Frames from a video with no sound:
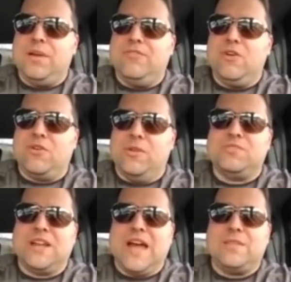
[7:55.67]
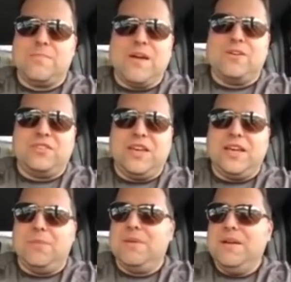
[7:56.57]
even though Clemson had the better
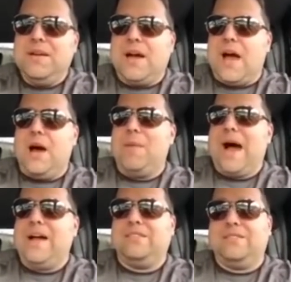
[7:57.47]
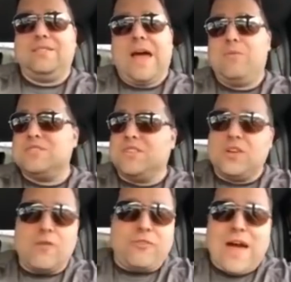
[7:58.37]
team, that was a
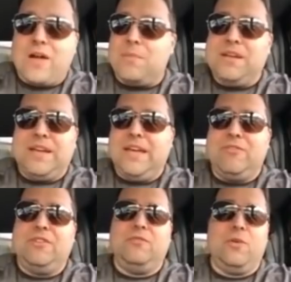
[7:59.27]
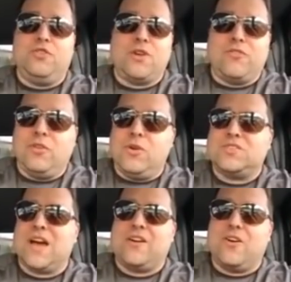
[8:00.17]
tough out. I mean, even when Trevor
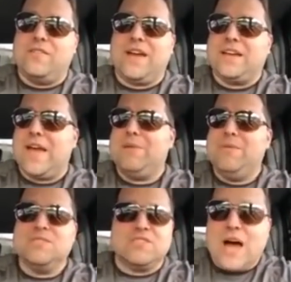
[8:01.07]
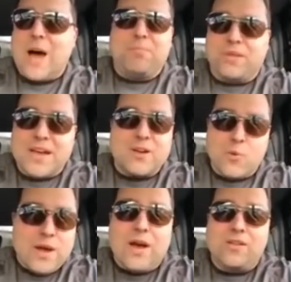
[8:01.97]
Lawrence got hurt in that game, he was not
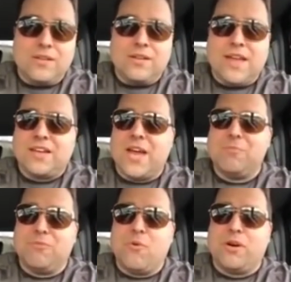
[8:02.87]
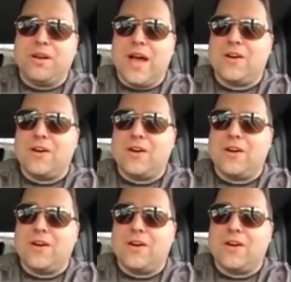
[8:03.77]
playing well in that game before he